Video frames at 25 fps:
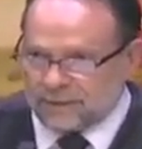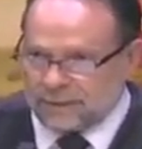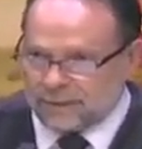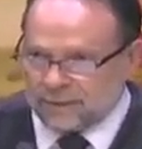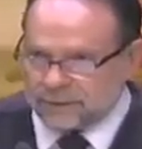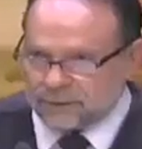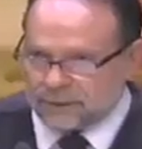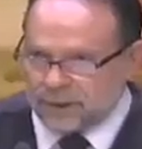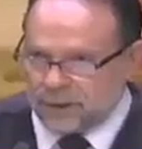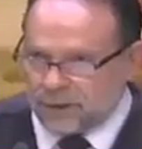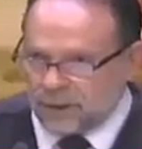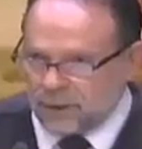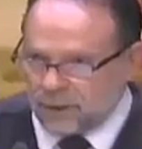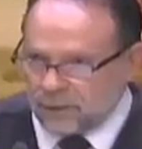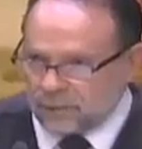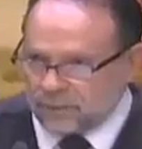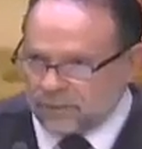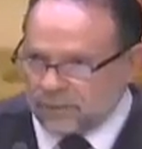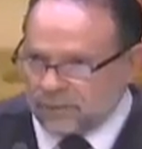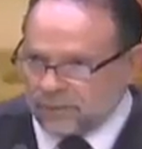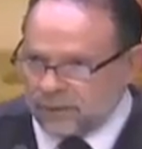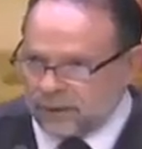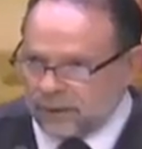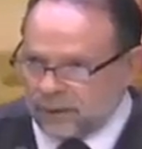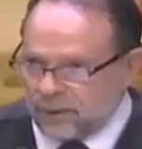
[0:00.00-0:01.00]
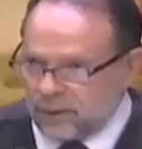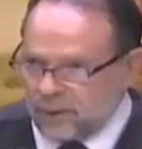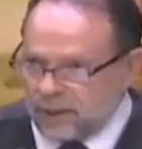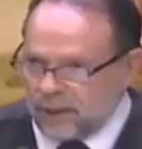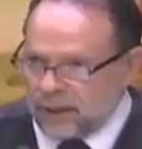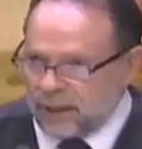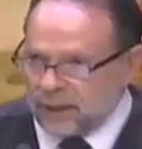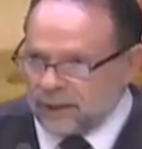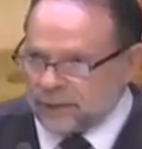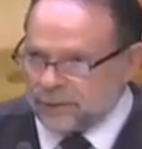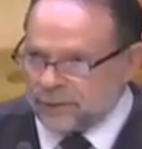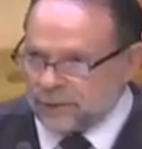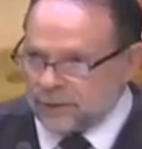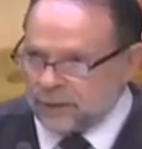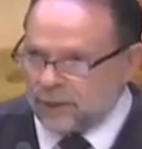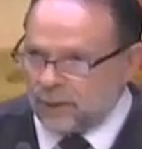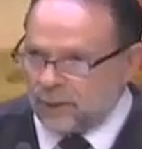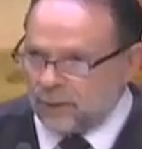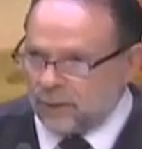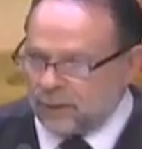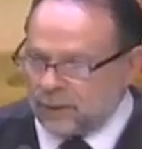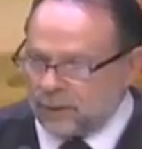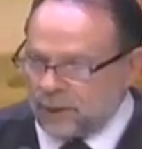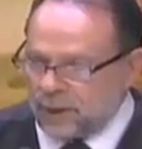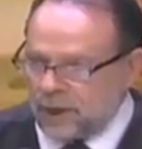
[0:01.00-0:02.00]
And so, as you
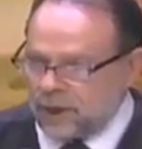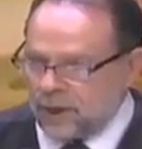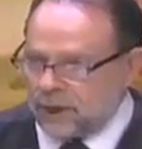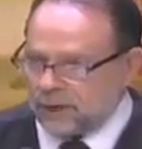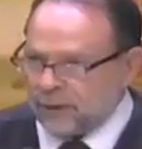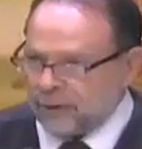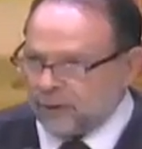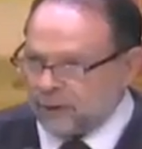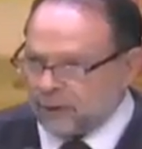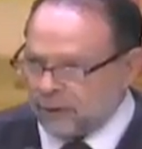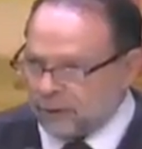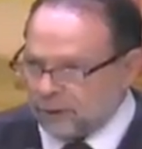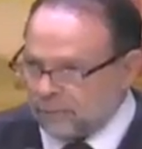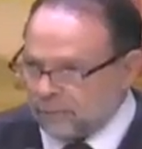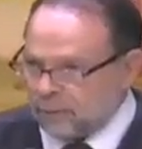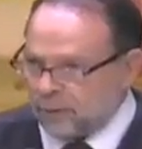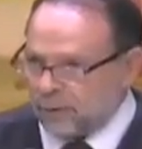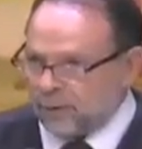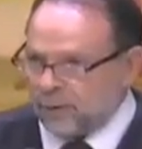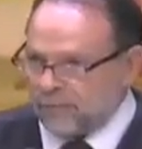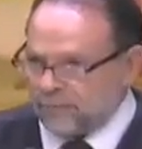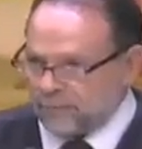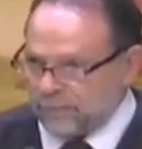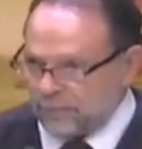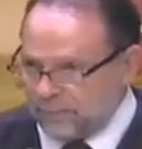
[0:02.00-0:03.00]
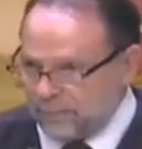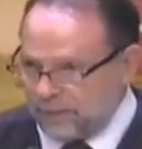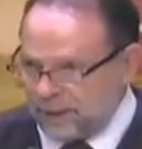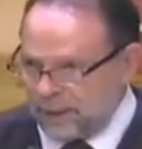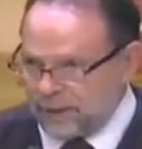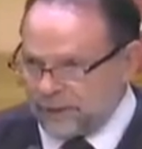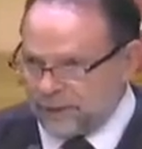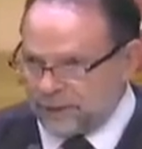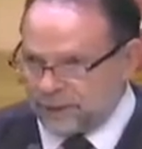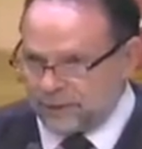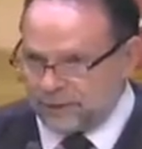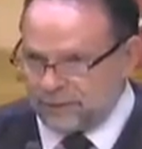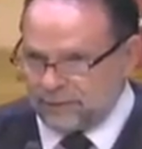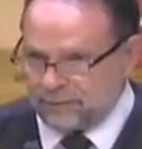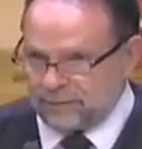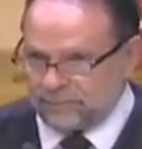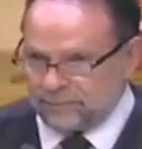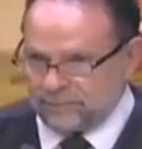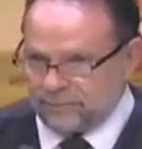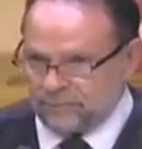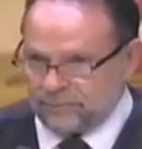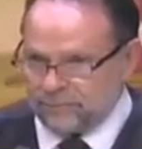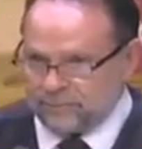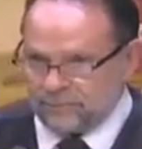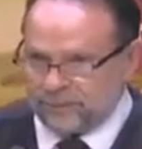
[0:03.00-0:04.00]
go along, you learn more information.
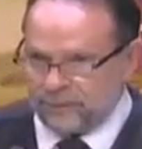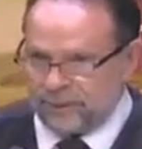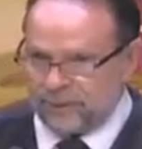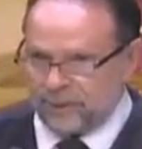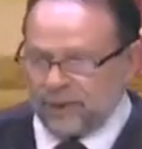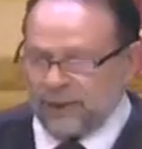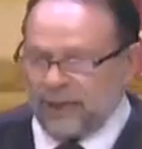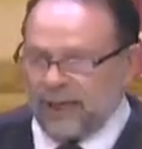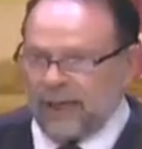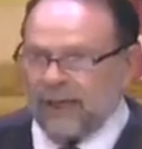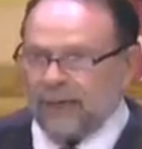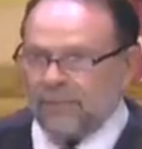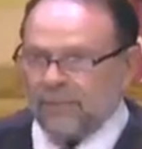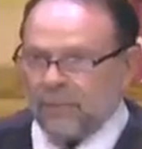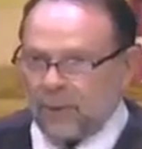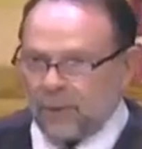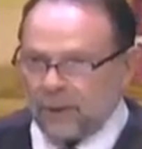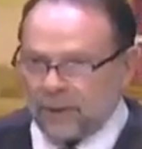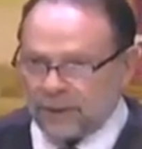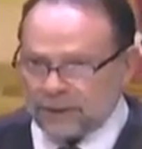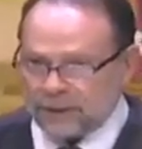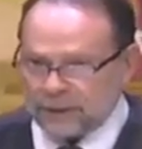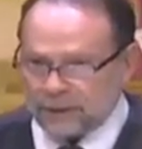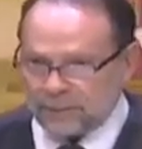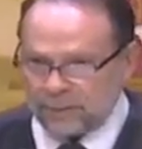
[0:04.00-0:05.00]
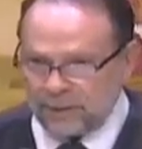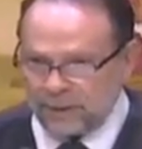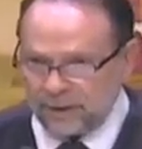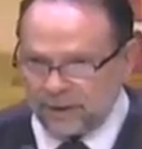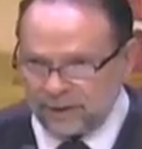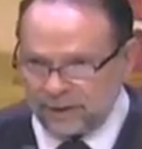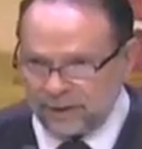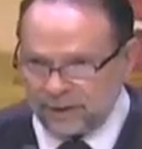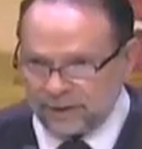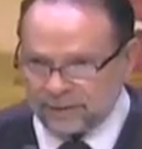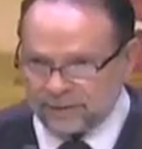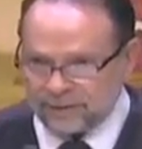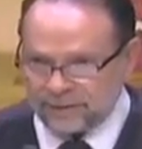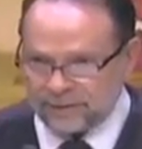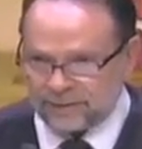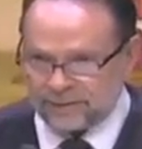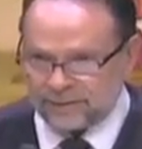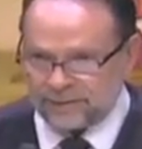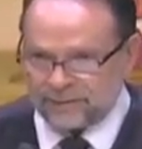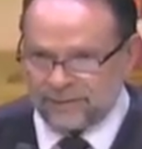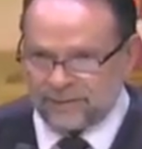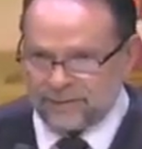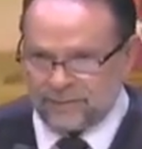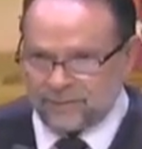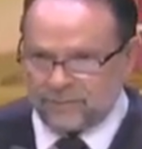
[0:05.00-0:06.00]
You gain more
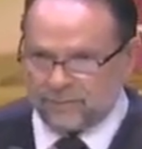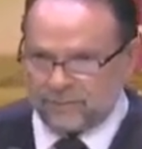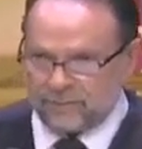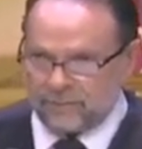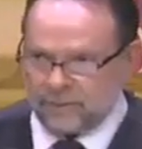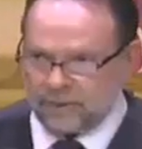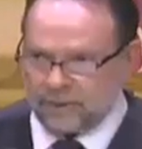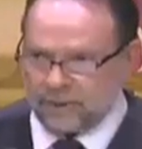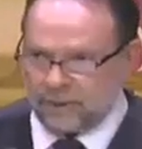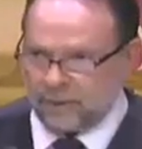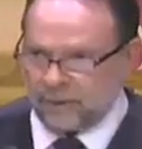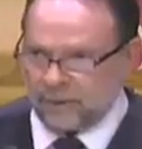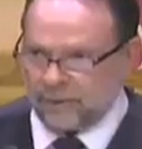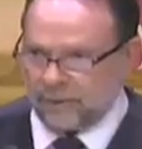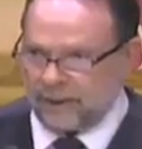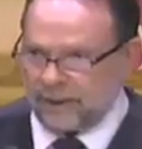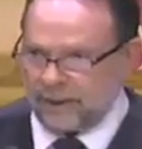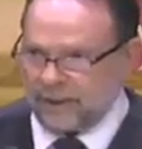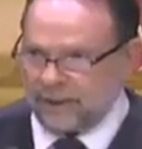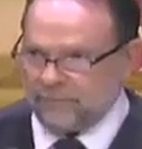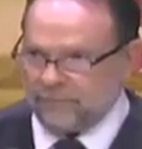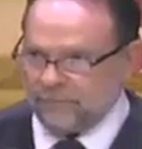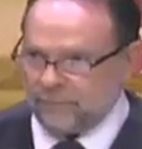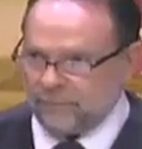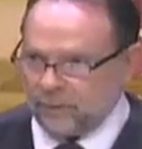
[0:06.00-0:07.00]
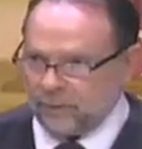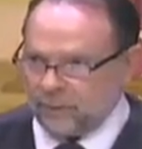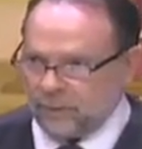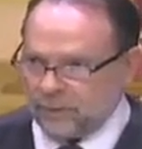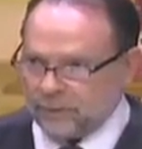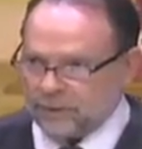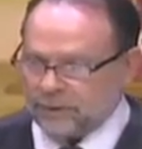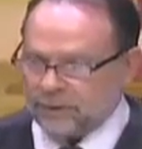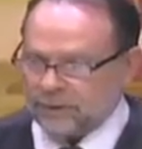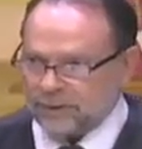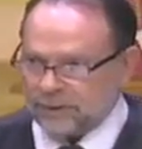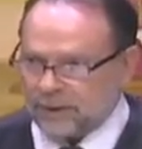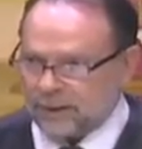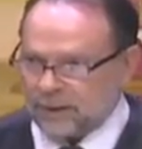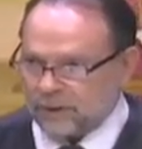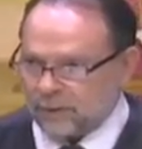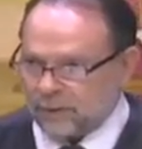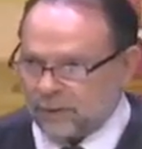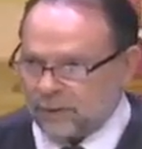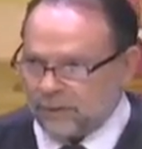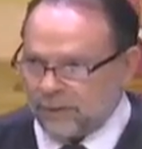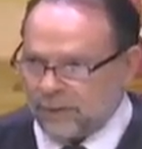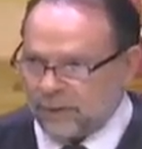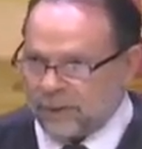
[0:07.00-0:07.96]
experience. You know, the influences that are